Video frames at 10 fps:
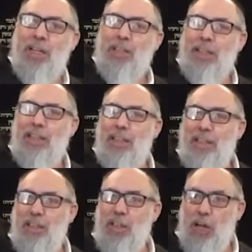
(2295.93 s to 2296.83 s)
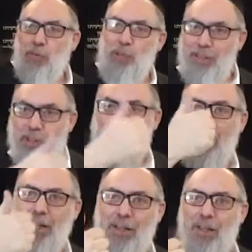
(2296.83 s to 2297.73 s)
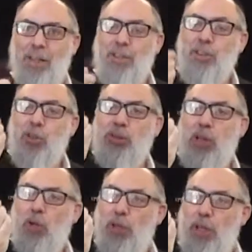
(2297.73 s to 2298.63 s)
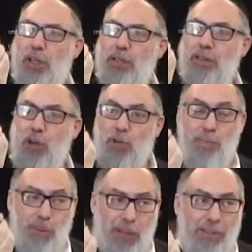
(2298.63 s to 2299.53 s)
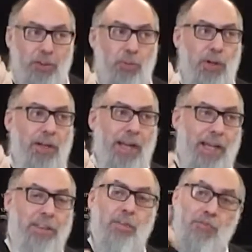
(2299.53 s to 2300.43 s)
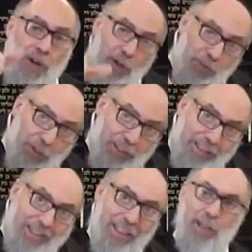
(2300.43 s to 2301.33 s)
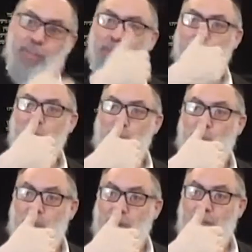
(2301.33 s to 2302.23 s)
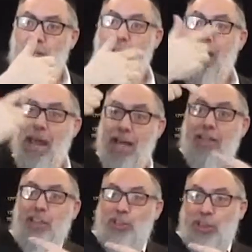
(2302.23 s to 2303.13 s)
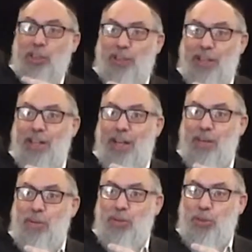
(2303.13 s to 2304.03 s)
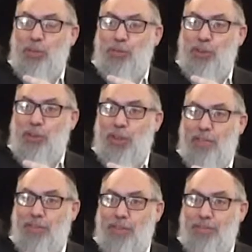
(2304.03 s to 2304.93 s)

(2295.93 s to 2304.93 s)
like you're covering the check. So it's the only place where it has a very, very deep source, and it's articulated on the most superficial level.